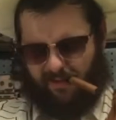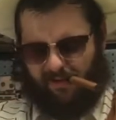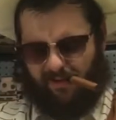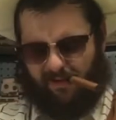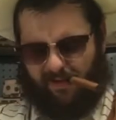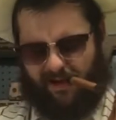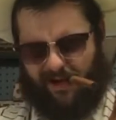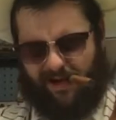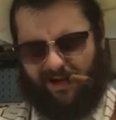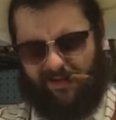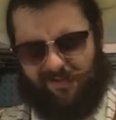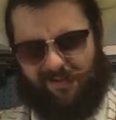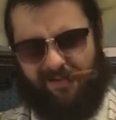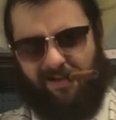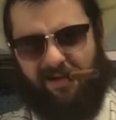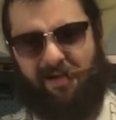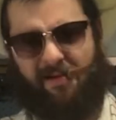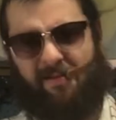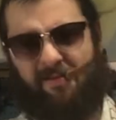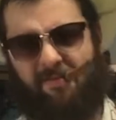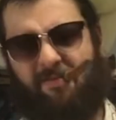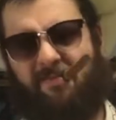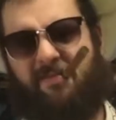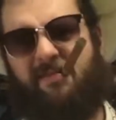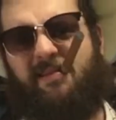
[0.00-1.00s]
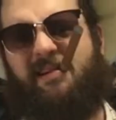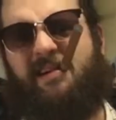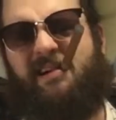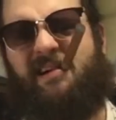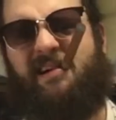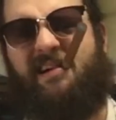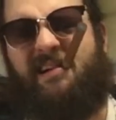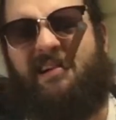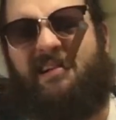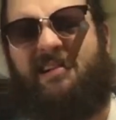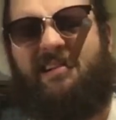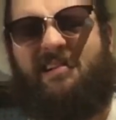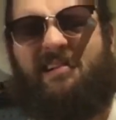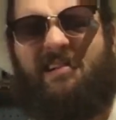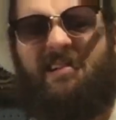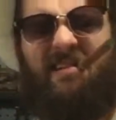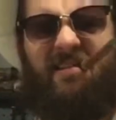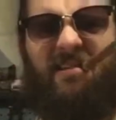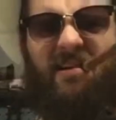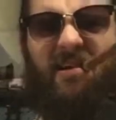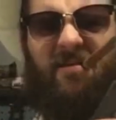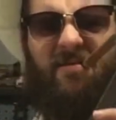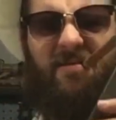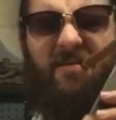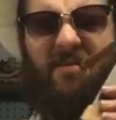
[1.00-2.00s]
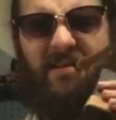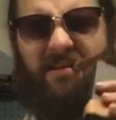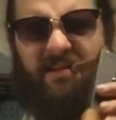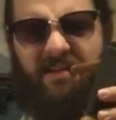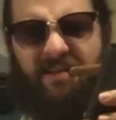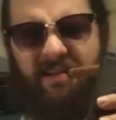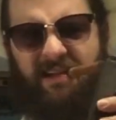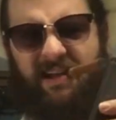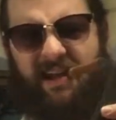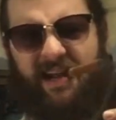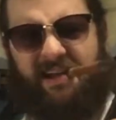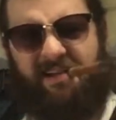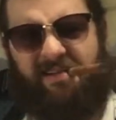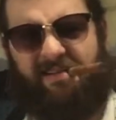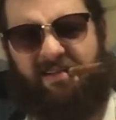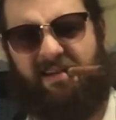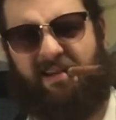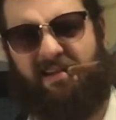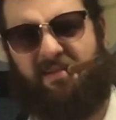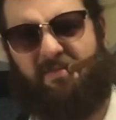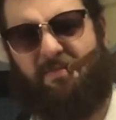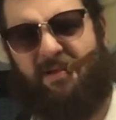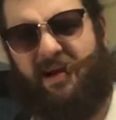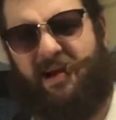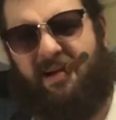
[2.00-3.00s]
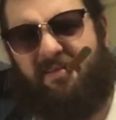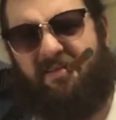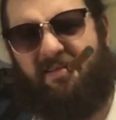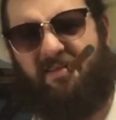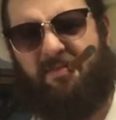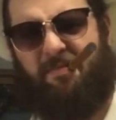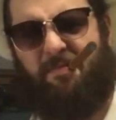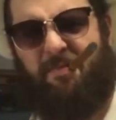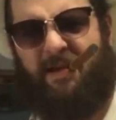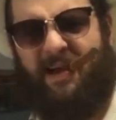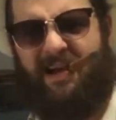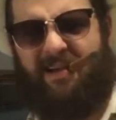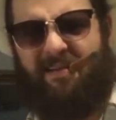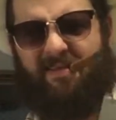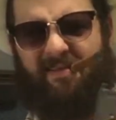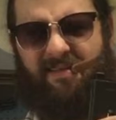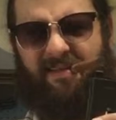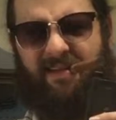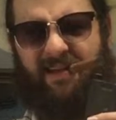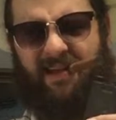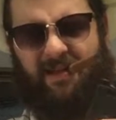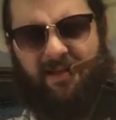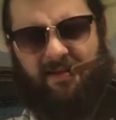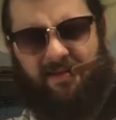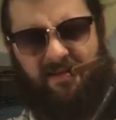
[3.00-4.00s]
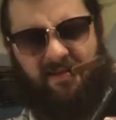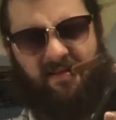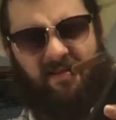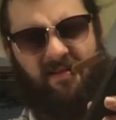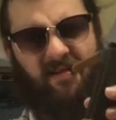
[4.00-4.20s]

Alright, so to load the C96 Mauser magazines,